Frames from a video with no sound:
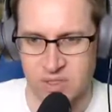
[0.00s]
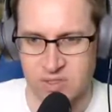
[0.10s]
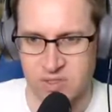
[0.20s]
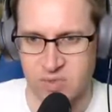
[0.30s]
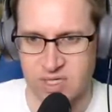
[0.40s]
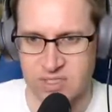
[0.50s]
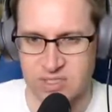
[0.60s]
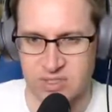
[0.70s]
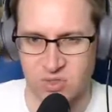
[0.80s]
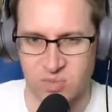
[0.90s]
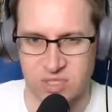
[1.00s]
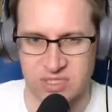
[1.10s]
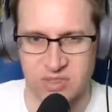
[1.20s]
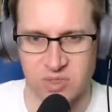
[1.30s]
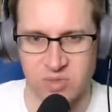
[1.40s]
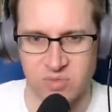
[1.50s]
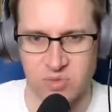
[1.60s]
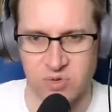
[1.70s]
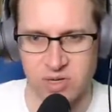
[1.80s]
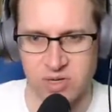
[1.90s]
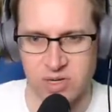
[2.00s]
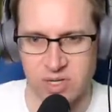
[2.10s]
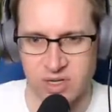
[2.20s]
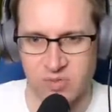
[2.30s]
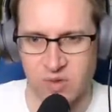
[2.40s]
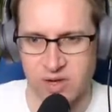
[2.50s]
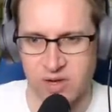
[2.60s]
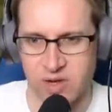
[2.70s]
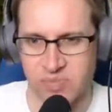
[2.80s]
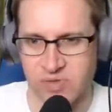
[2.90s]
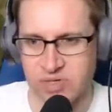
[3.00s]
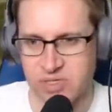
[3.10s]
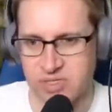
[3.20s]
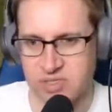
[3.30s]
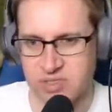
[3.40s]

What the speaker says: we can slope this a little bit more. Why don't I put...